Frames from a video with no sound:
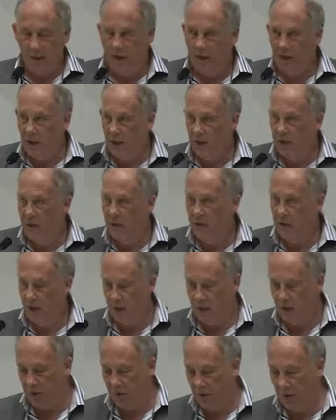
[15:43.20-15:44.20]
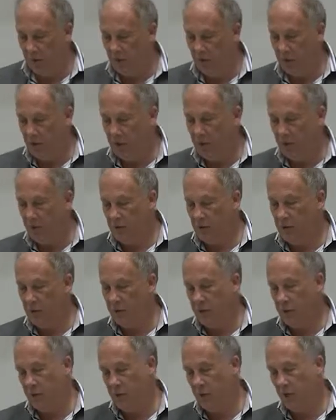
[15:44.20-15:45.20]
Yet it
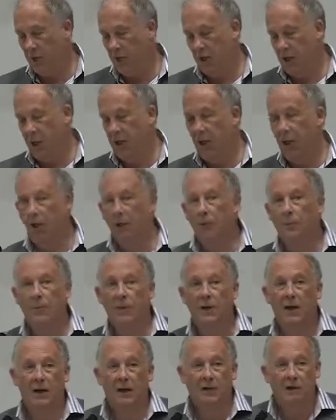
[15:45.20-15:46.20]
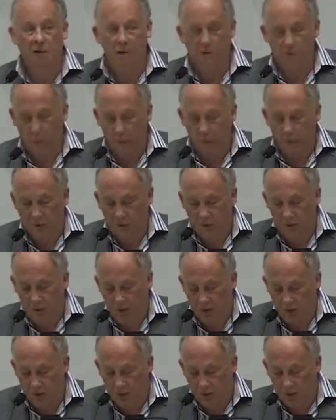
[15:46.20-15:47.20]
underpins the key open access policy
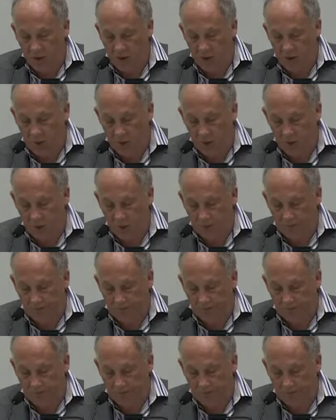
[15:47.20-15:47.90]
in this country.